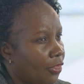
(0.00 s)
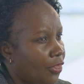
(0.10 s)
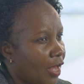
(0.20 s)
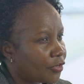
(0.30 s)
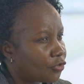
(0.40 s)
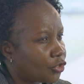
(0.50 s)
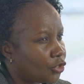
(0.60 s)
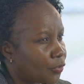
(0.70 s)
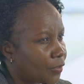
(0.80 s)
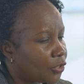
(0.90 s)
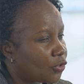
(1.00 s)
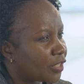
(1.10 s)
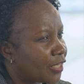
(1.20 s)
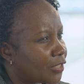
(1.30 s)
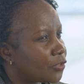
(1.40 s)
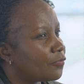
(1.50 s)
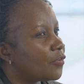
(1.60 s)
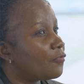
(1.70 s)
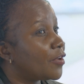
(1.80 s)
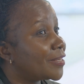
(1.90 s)
That reduces your chances of
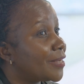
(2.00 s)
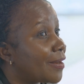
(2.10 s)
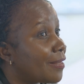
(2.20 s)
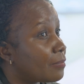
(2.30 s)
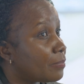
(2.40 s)
infecting another